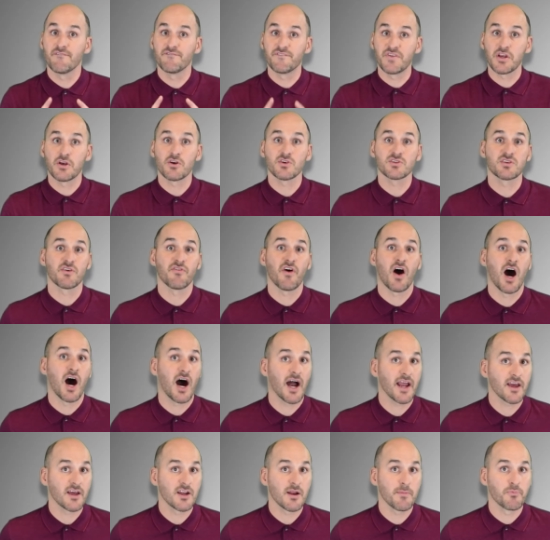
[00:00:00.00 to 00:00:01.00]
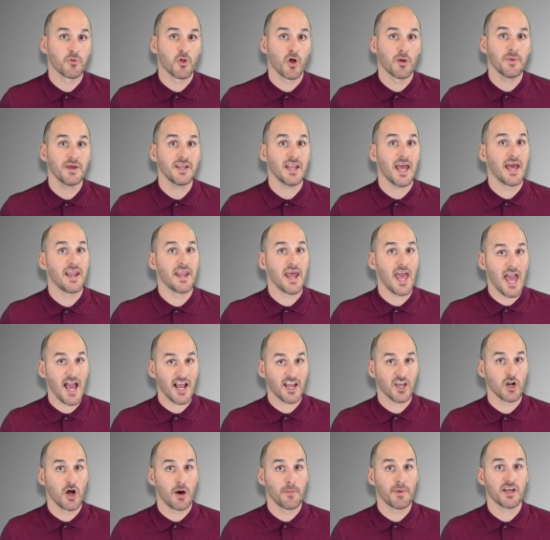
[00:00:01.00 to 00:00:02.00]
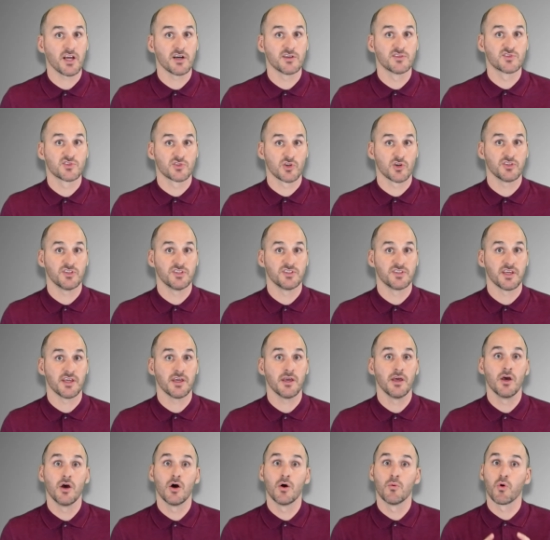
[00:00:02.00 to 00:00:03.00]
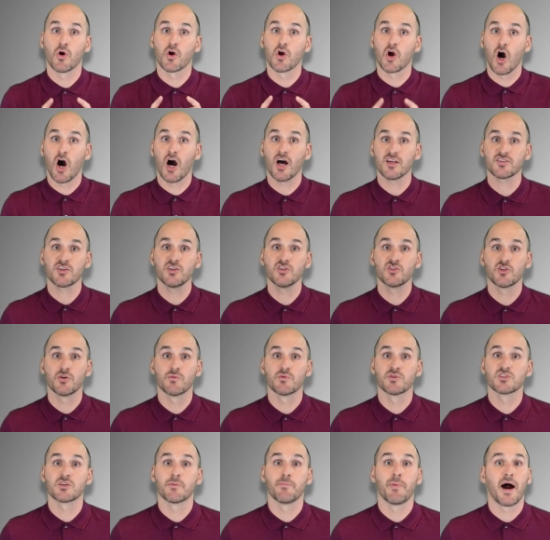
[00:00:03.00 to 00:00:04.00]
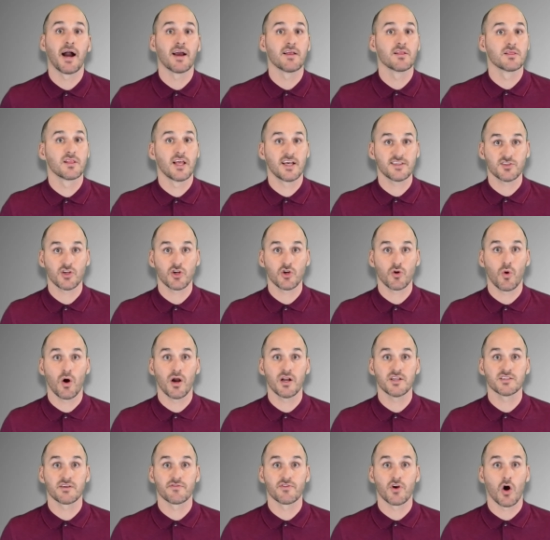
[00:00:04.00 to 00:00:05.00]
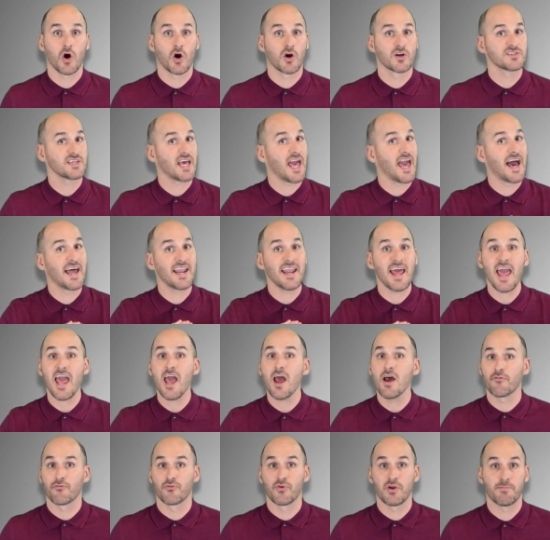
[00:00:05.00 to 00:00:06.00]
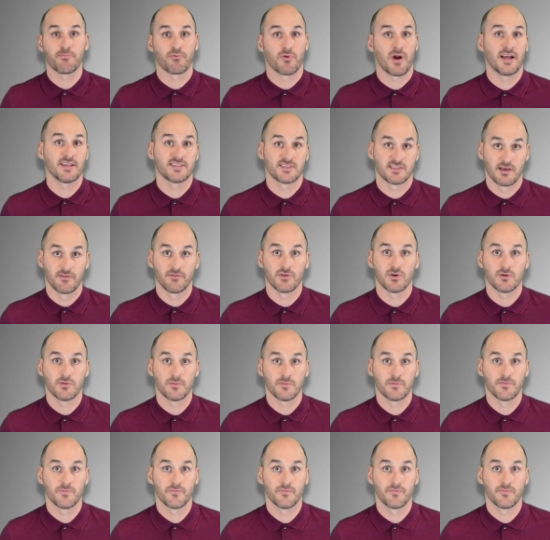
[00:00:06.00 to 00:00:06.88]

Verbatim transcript: Fears of high unemployment and economic uncertainty will cause consumers to buy lesser quantities of cars at every price level.